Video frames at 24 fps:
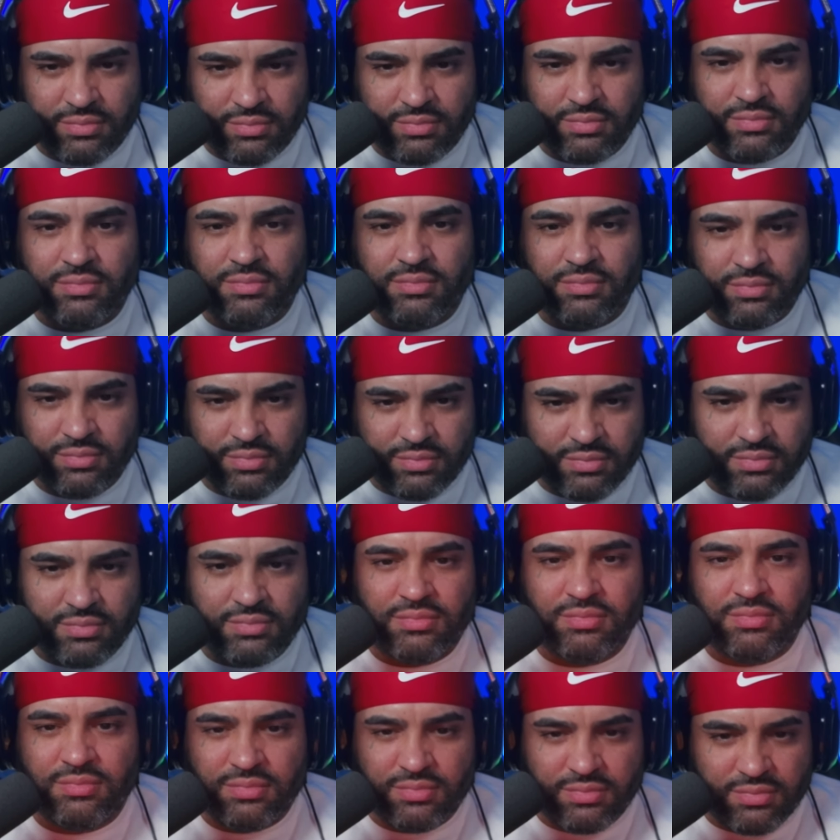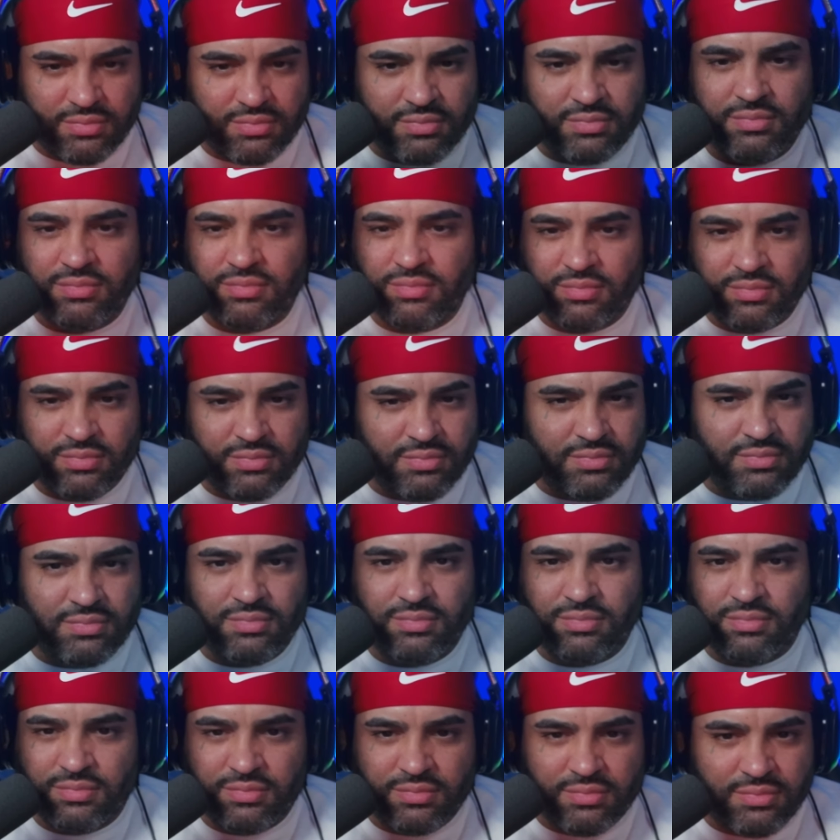
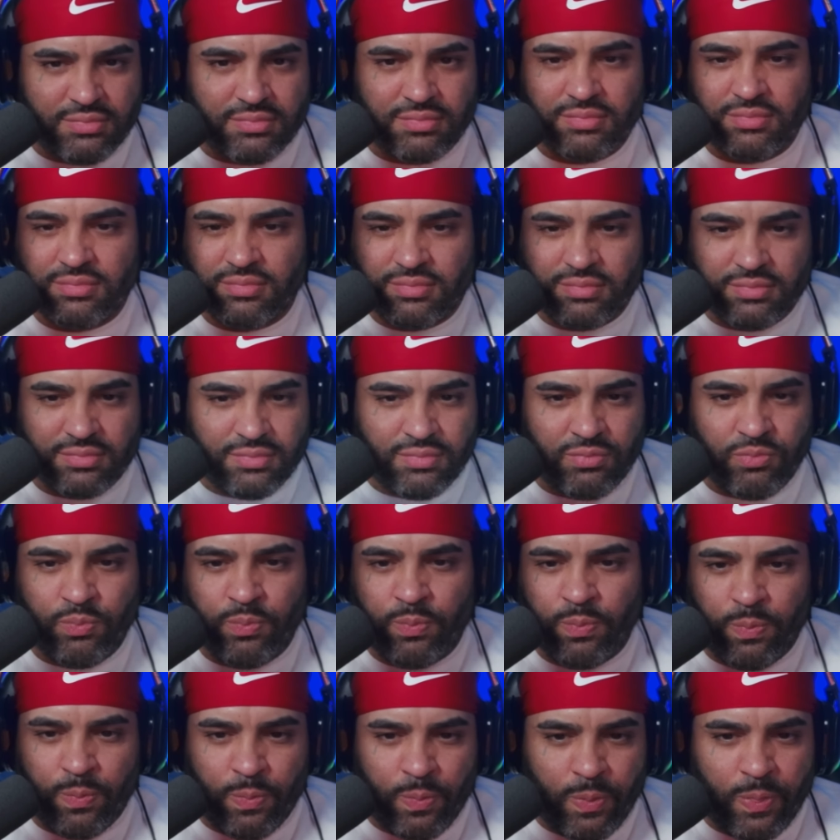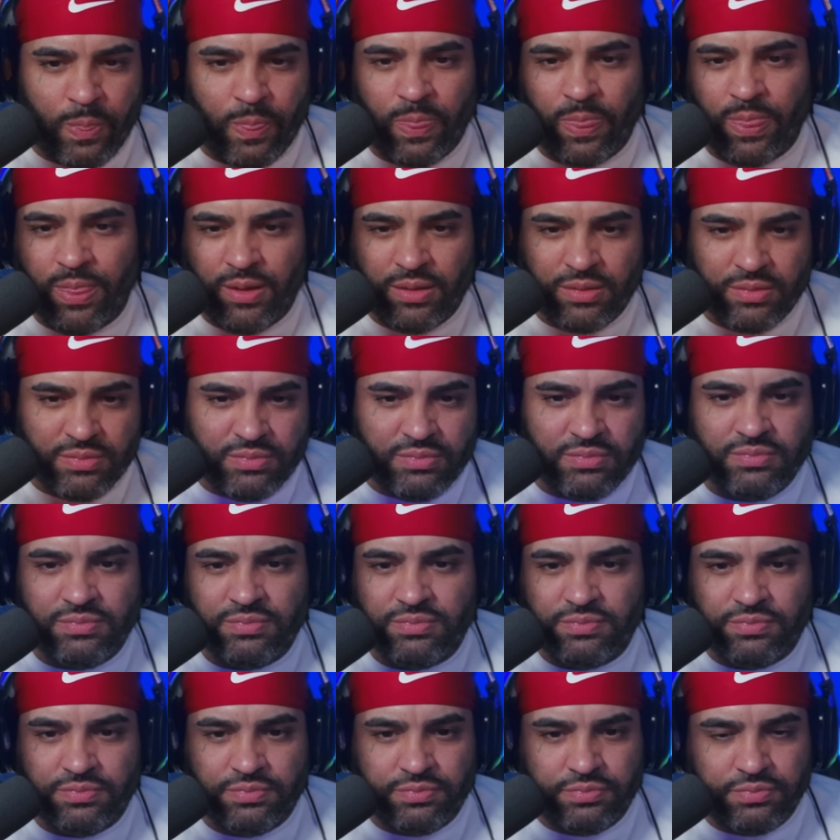
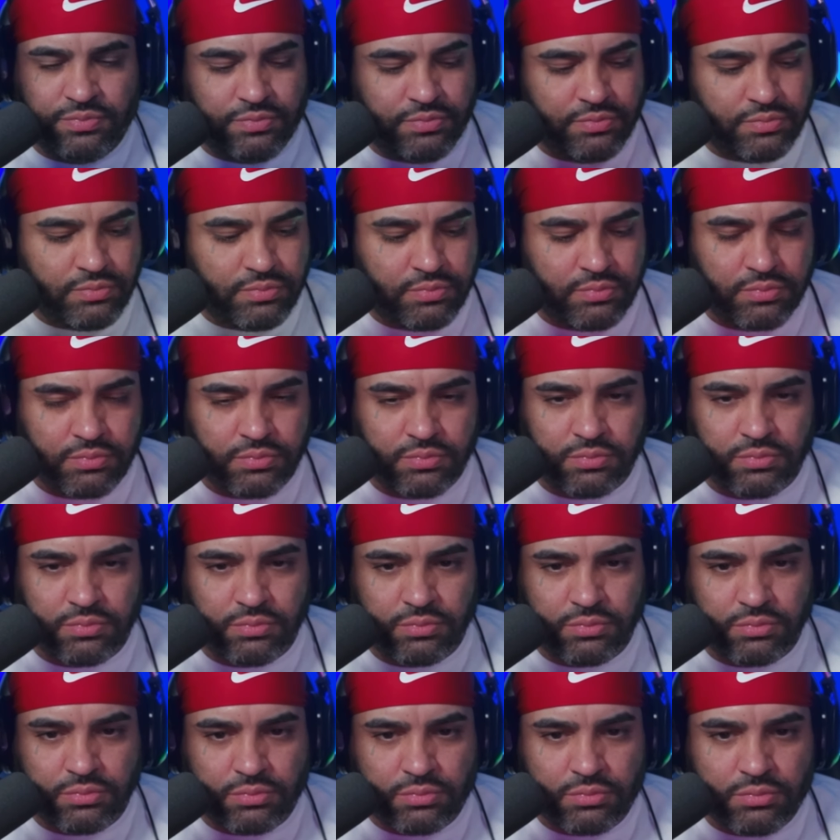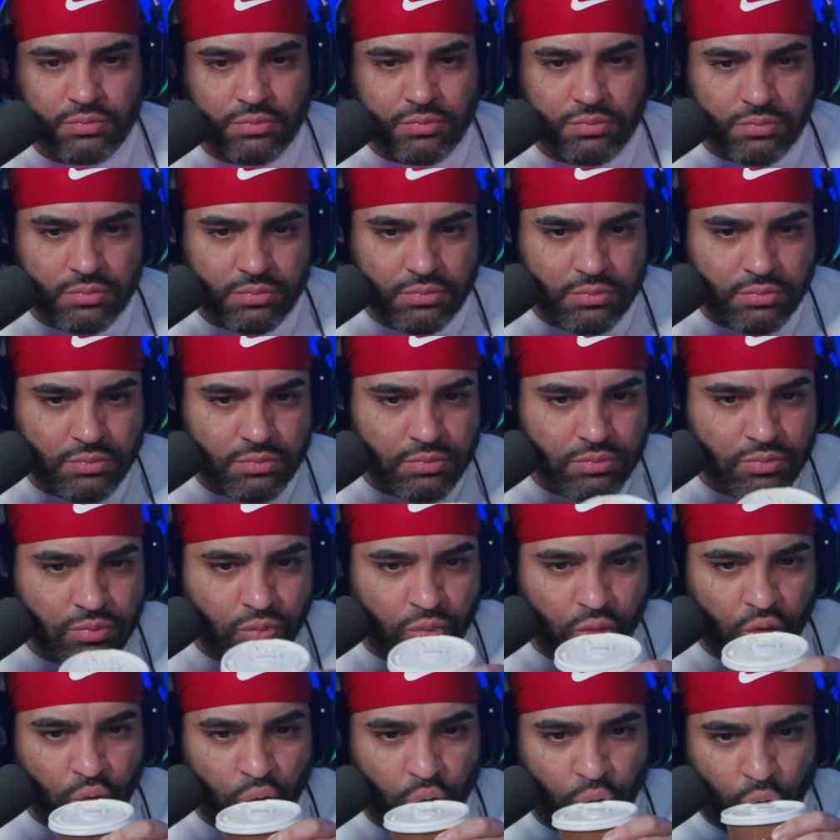
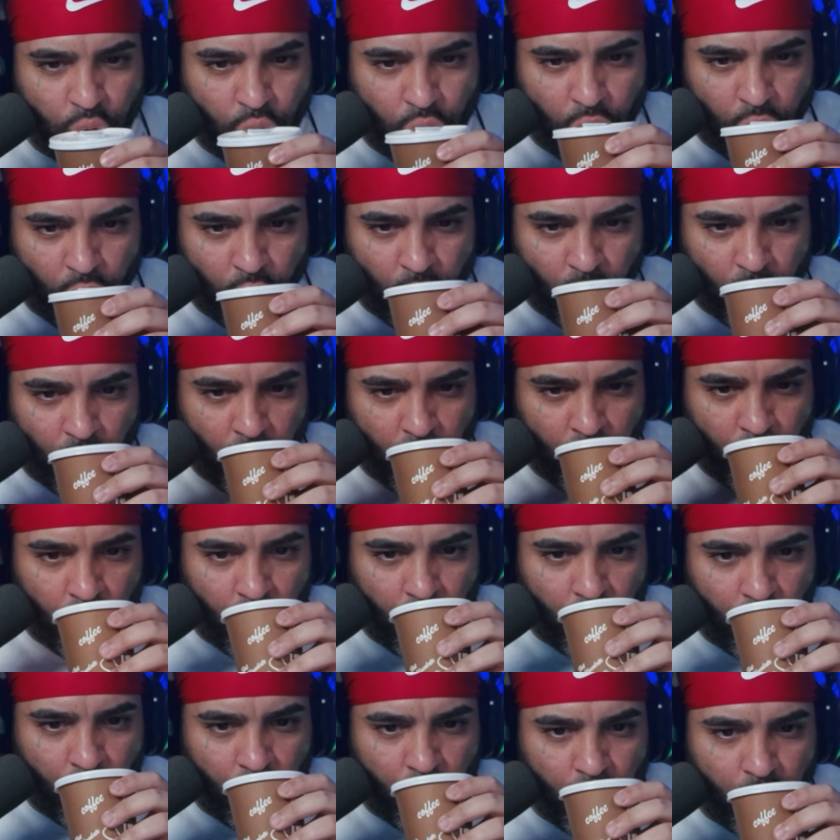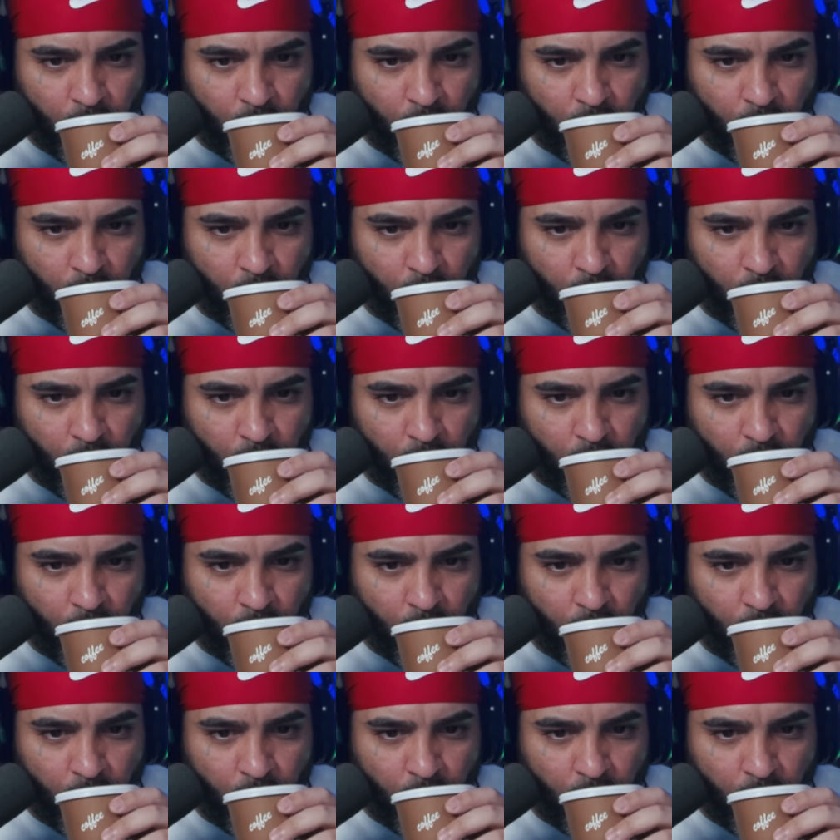Nobody speaks.